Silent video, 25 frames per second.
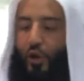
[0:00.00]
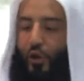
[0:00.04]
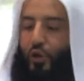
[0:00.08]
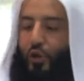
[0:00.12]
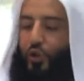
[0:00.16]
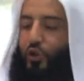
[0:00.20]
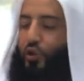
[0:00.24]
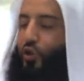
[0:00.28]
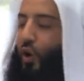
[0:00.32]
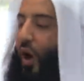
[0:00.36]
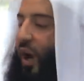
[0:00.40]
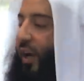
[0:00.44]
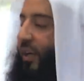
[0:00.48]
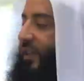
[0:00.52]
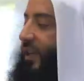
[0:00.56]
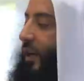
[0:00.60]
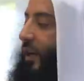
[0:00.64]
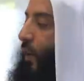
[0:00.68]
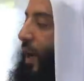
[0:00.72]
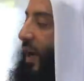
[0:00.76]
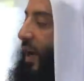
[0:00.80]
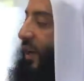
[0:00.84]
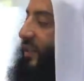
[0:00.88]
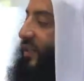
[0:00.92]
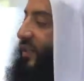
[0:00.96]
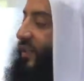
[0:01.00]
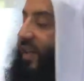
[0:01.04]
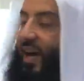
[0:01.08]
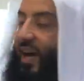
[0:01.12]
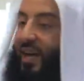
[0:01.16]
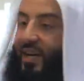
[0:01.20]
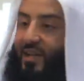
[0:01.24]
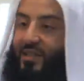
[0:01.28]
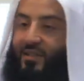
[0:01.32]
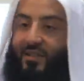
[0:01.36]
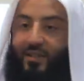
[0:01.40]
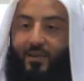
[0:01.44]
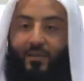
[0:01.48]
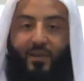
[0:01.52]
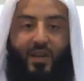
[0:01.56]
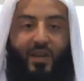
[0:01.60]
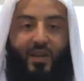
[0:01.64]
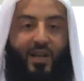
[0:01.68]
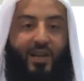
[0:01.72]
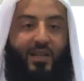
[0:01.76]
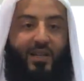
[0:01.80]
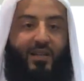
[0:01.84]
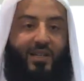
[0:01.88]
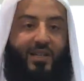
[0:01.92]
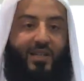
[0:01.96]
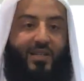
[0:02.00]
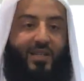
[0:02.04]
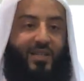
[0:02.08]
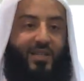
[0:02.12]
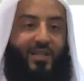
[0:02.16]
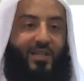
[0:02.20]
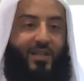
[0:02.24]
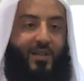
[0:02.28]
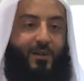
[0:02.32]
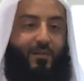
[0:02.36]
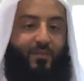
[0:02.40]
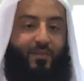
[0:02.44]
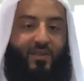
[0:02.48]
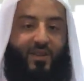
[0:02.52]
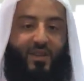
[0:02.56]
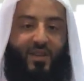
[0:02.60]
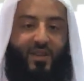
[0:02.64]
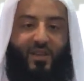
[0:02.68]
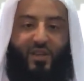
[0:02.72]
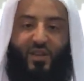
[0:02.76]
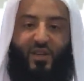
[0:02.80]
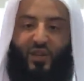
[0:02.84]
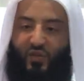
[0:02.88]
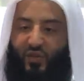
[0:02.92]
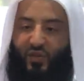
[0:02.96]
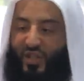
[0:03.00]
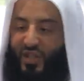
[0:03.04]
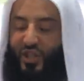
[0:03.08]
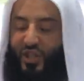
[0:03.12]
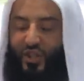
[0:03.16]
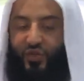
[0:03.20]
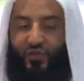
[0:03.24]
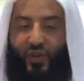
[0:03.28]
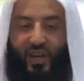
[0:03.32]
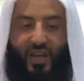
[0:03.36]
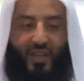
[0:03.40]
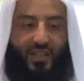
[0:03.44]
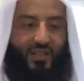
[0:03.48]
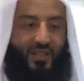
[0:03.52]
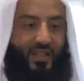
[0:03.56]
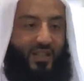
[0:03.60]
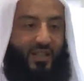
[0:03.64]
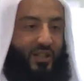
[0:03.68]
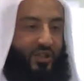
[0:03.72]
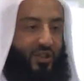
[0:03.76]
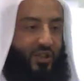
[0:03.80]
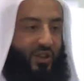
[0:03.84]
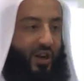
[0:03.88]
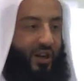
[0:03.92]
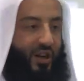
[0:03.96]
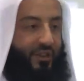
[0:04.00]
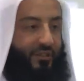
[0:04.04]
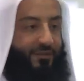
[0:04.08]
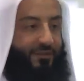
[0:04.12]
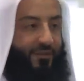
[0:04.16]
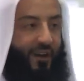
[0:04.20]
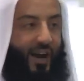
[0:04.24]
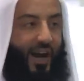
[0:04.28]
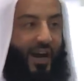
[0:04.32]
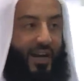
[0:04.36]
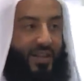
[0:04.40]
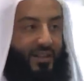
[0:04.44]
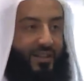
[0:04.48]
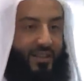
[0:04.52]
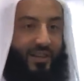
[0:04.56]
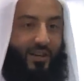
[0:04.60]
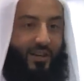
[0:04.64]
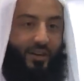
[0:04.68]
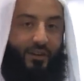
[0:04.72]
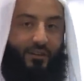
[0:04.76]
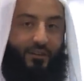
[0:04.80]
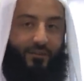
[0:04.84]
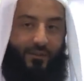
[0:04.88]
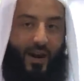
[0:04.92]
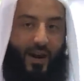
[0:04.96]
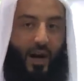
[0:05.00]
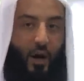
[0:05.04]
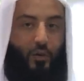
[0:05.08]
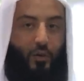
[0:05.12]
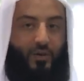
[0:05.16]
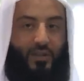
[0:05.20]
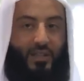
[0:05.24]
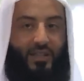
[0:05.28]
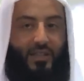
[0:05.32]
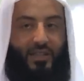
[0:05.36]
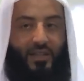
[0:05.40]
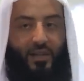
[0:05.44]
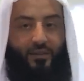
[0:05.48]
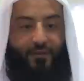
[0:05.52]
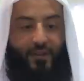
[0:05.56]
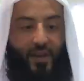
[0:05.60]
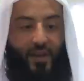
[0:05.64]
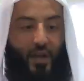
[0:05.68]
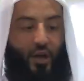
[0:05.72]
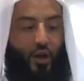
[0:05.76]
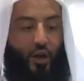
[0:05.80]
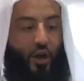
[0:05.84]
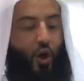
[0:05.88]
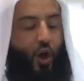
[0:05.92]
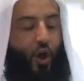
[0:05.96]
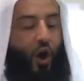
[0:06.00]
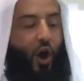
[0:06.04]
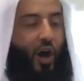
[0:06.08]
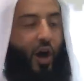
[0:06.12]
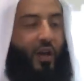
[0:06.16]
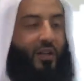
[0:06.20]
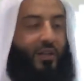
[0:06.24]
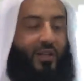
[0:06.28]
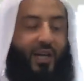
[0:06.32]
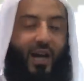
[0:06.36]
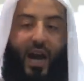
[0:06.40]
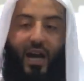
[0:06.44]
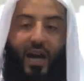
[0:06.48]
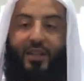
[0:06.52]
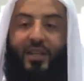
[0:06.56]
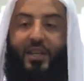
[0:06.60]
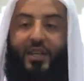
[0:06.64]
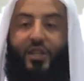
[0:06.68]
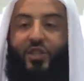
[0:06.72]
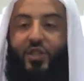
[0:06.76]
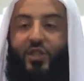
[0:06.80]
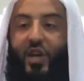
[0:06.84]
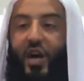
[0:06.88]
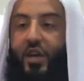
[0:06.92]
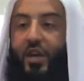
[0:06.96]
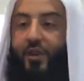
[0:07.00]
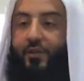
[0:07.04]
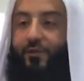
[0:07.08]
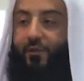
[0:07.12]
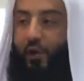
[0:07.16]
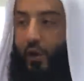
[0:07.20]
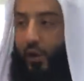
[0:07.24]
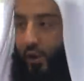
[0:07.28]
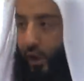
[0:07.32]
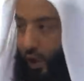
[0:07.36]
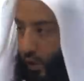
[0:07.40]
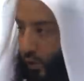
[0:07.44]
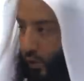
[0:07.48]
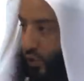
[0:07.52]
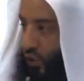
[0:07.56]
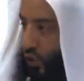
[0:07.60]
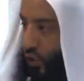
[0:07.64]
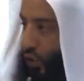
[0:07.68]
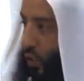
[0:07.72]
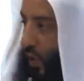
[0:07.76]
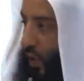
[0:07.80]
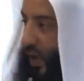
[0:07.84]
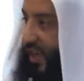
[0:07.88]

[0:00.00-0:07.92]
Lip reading: So on the one side, it is restricted, confined, confounded living. On the other side, for those who